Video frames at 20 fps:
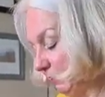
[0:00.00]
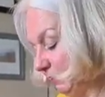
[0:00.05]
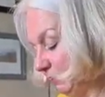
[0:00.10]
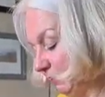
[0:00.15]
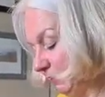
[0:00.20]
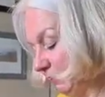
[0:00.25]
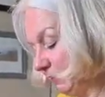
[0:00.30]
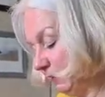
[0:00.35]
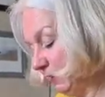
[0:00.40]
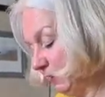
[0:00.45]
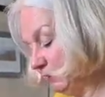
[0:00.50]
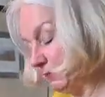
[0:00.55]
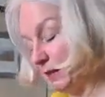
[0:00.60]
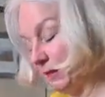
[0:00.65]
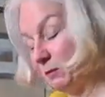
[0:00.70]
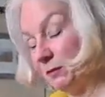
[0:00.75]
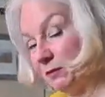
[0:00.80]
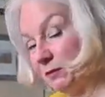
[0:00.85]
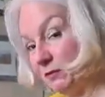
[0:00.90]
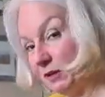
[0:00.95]
to see if they
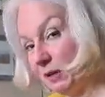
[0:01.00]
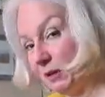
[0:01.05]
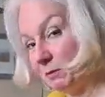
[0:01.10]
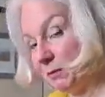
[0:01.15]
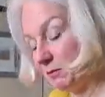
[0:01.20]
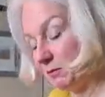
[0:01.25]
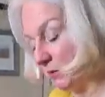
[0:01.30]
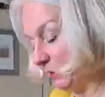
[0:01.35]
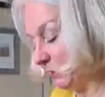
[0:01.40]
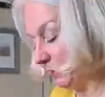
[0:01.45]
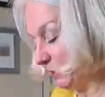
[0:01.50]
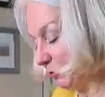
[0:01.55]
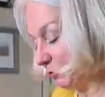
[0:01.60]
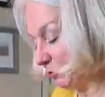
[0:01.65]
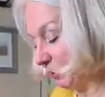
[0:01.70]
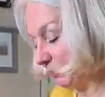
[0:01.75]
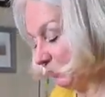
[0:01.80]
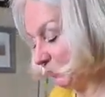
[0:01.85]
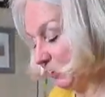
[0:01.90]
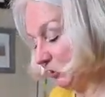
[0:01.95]
want to come over here and
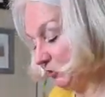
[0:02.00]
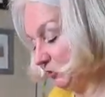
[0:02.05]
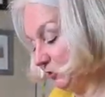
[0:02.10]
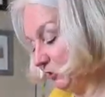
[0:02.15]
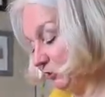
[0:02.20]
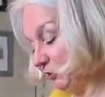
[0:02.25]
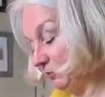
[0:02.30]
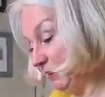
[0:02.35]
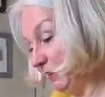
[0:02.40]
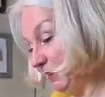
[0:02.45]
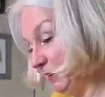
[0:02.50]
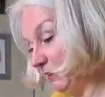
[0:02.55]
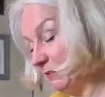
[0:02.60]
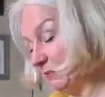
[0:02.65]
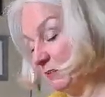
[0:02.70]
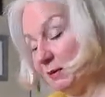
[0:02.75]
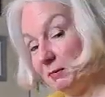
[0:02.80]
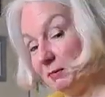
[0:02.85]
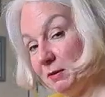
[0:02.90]
drive HGVs.